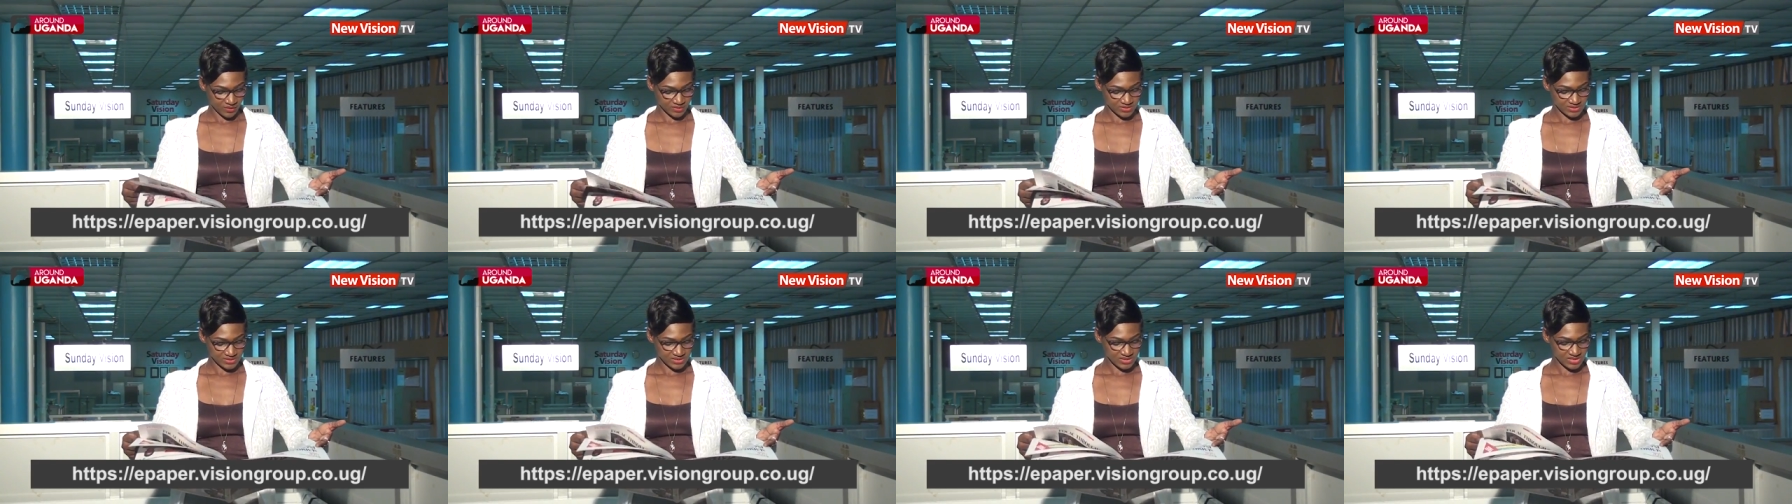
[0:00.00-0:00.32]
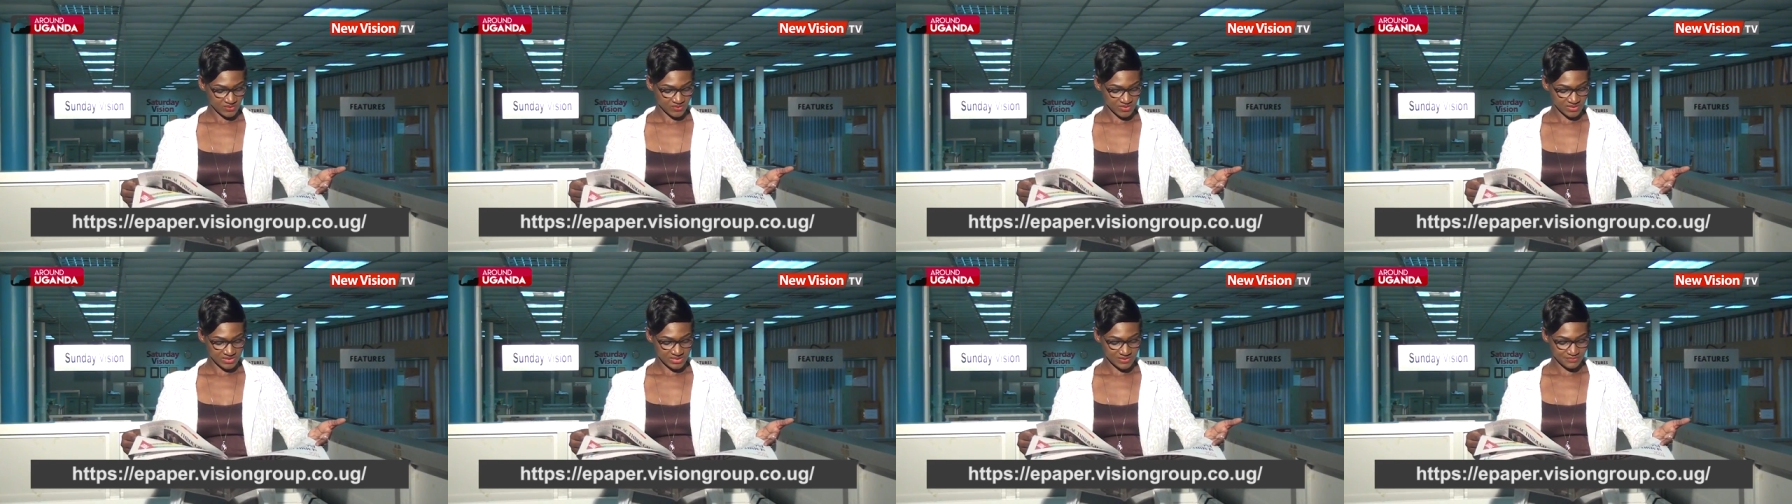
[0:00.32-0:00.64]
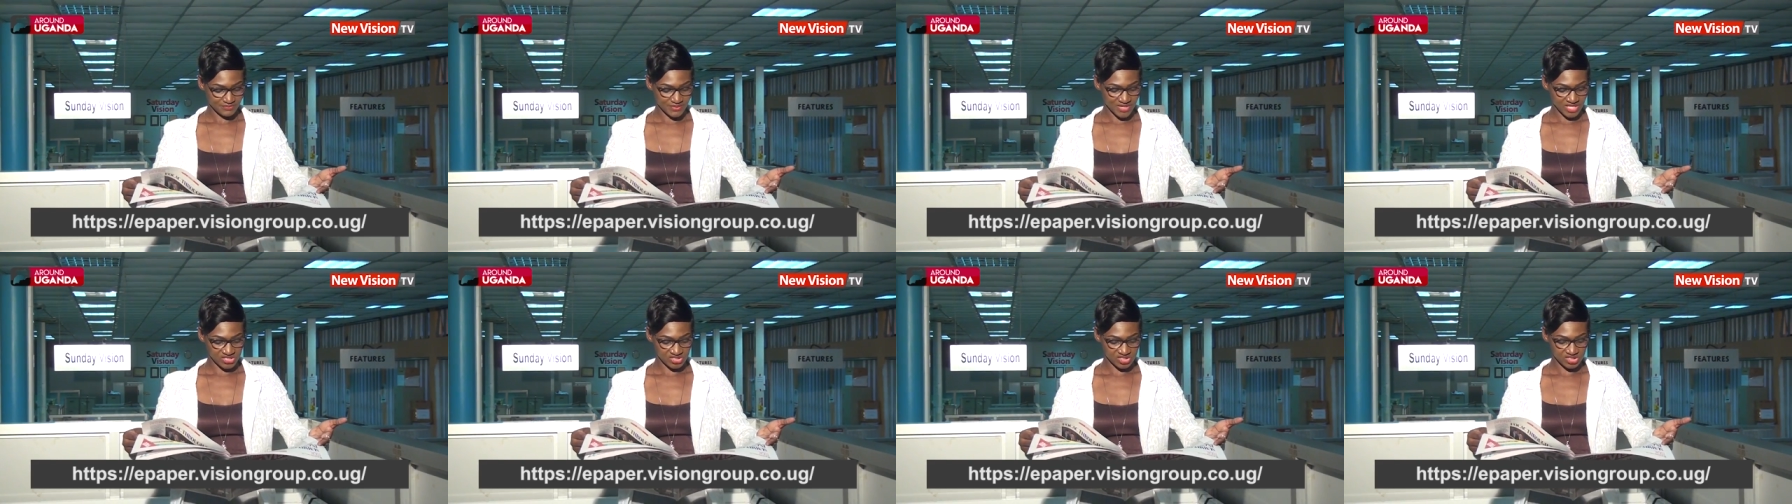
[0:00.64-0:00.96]
See, we see
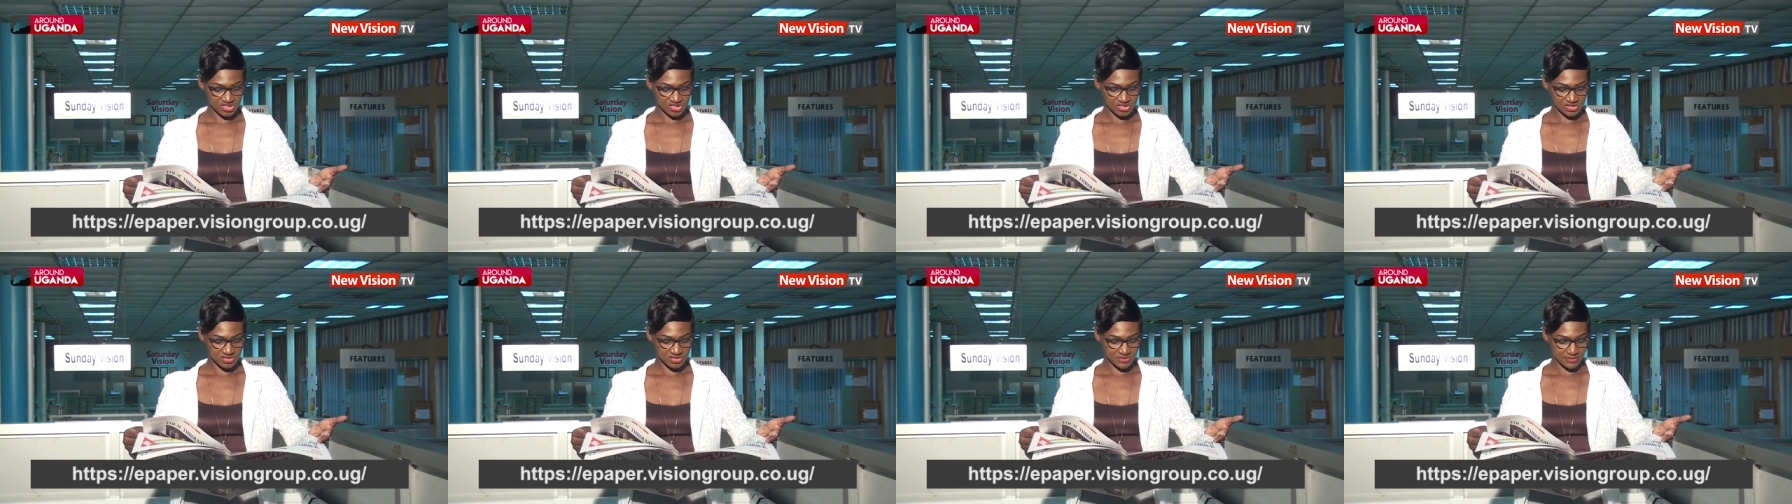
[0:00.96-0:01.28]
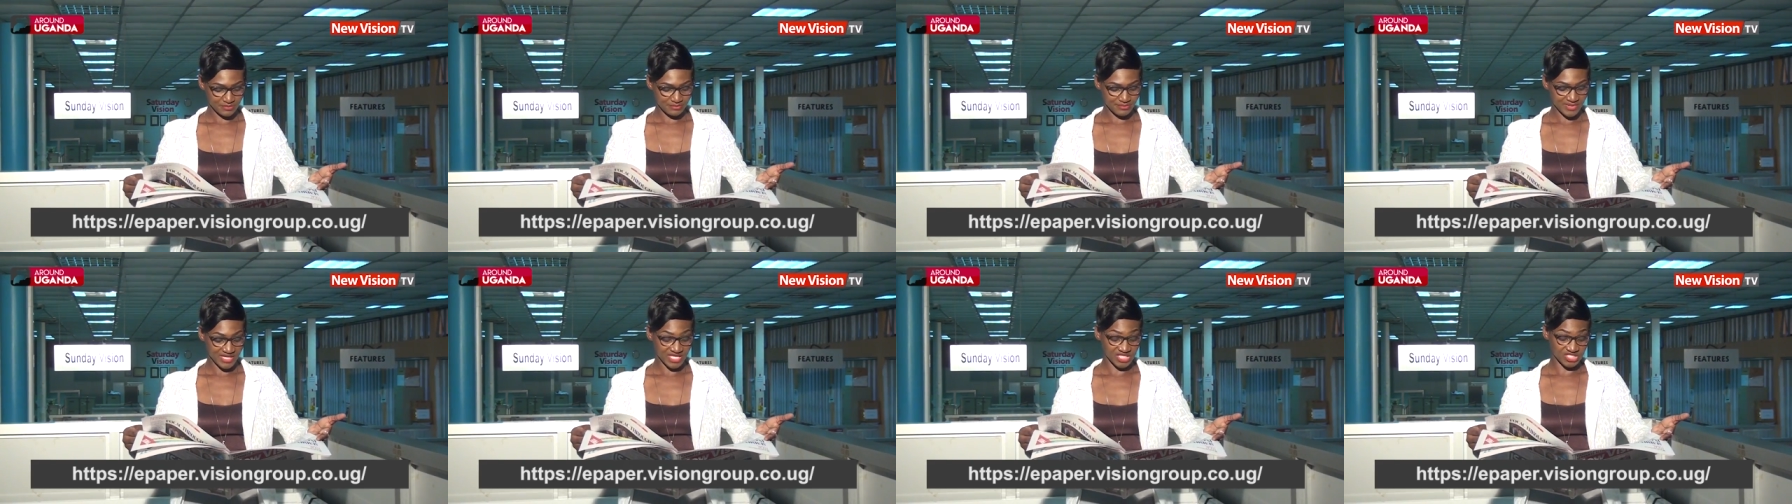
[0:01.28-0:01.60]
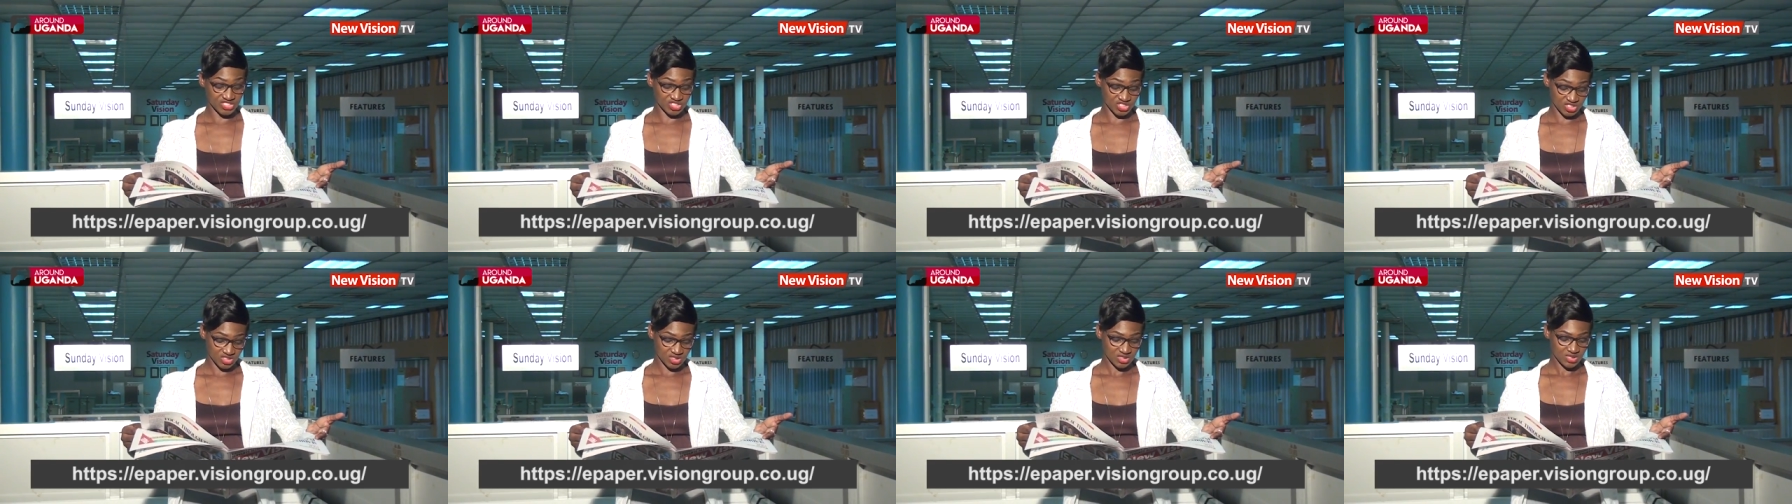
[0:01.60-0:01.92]
Beijing,
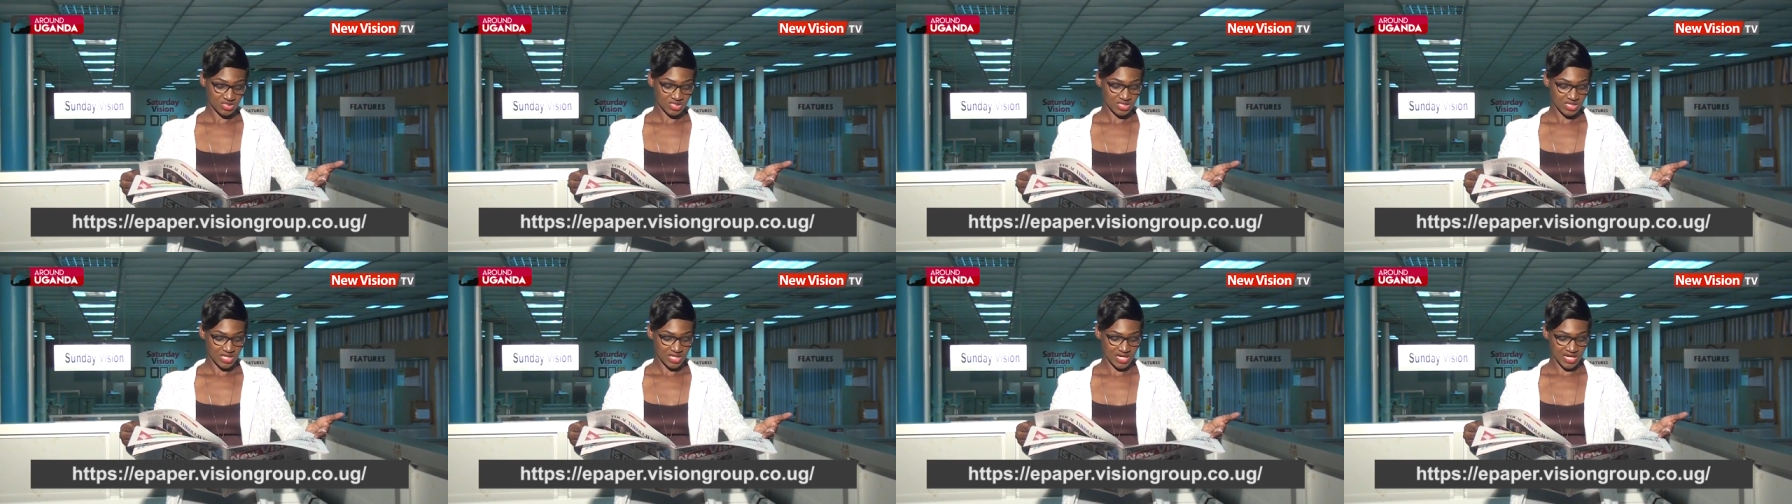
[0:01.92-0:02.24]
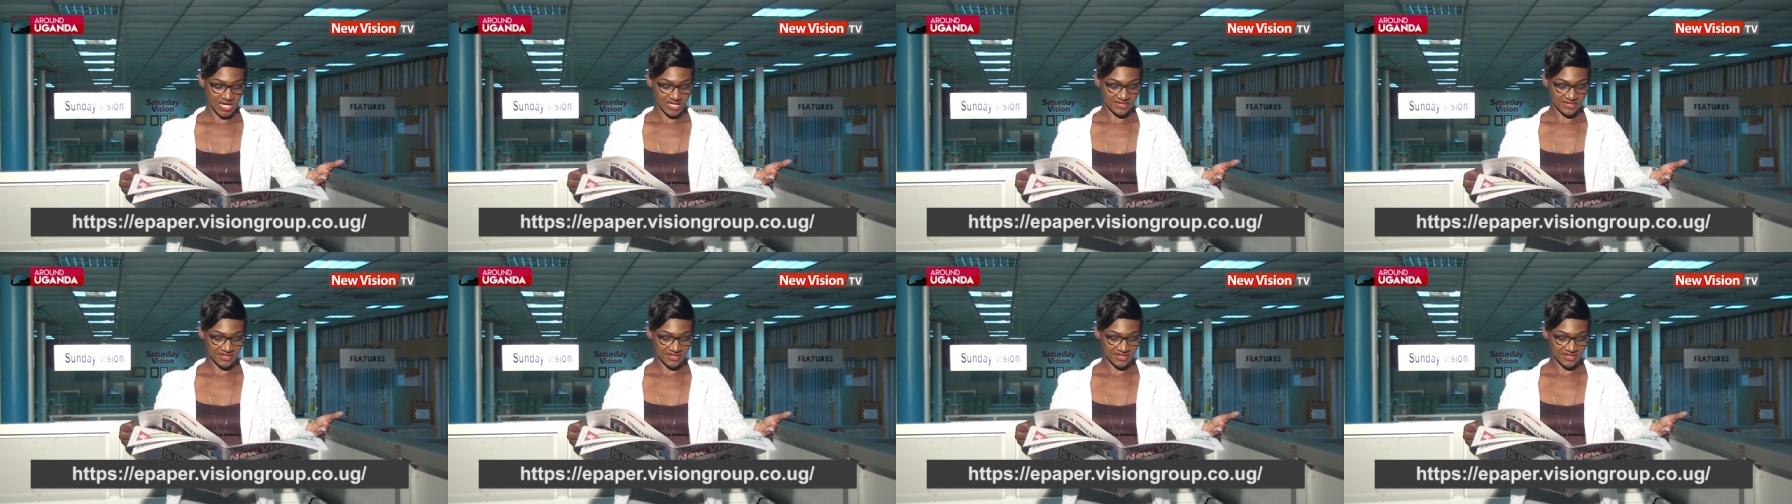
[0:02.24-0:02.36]
Beijing